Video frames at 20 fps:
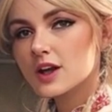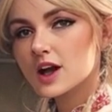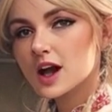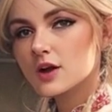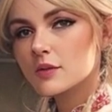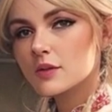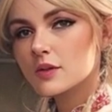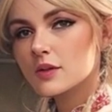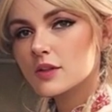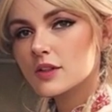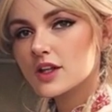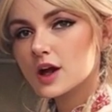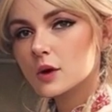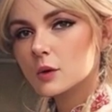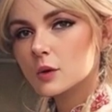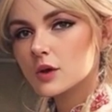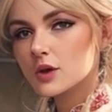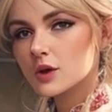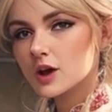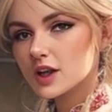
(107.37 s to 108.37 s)
Cover the
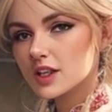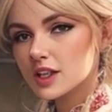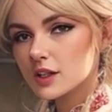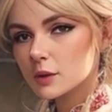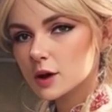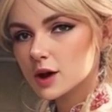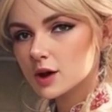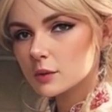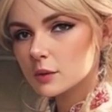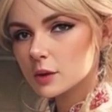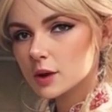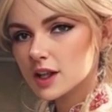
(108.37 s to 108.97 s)
dough with transparent